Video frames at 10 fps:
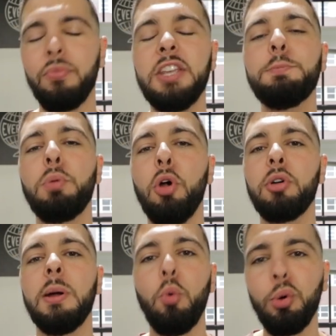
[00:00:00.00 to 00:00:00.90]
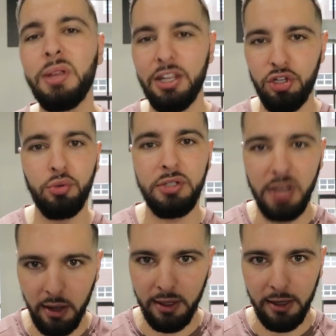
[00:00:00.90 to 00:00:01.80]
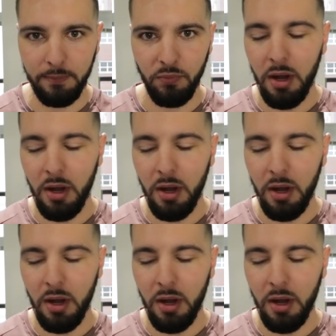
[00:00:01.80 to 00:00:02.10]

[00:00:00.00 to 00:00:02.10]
This program will get you dunking.